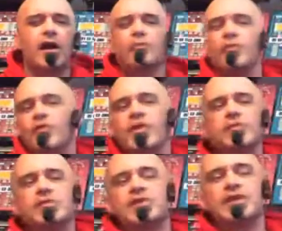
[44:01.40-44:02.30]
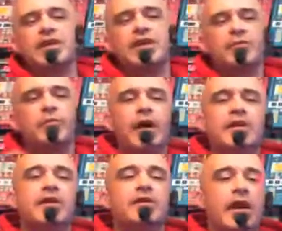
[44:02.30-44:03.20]
I'm not very musically
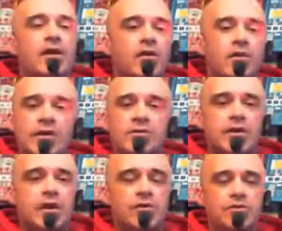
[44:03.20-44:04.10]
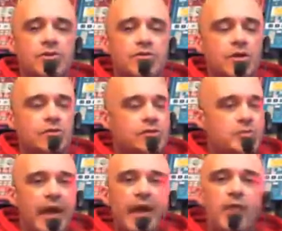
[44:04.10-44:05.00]
minded, and I'll
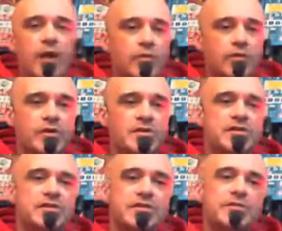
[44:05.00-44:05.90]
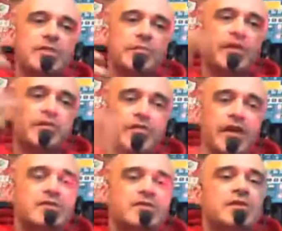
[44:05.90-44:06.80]
just play around with noises until something
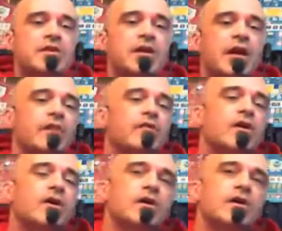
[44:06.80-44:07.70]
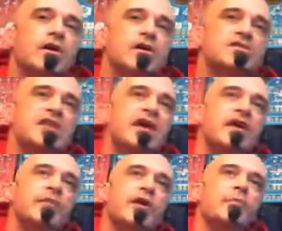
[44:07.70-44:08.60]
fits. Like, I've got a
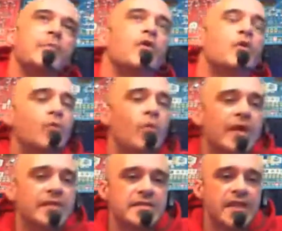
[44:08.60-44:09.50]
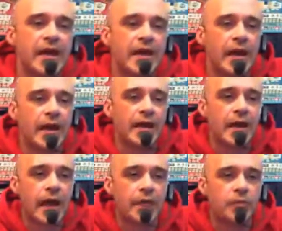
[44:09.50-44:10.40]
set coming up on Wednesday,
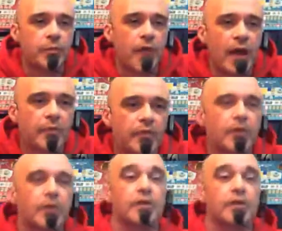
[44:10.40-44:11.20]
and I had to prep